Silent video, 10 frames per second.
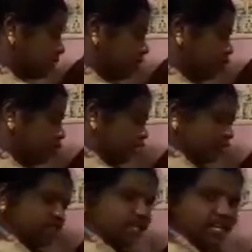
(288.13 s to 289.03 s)
denoted
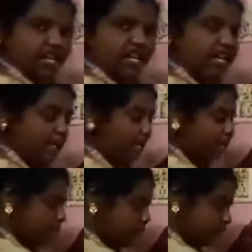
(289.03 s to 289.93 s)
as, generally
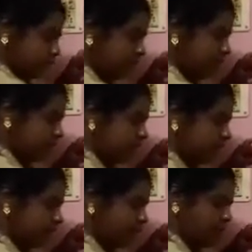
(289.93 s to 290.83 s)
impulse means it is
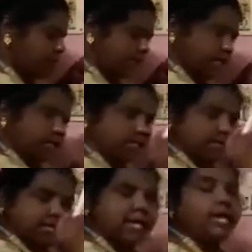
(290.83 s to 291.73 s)

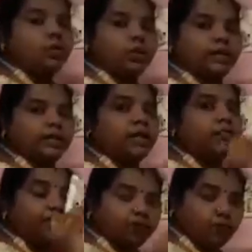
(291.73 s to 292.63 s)
dealt with the
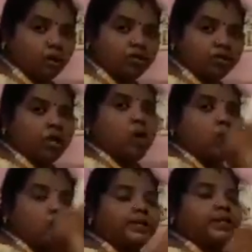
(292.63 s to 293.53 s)
force
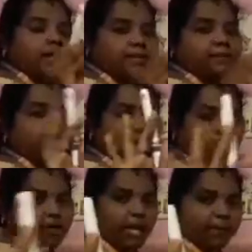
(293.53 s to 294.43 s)
with respect
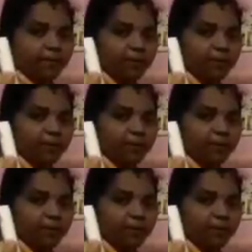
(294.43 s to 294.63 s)
to time.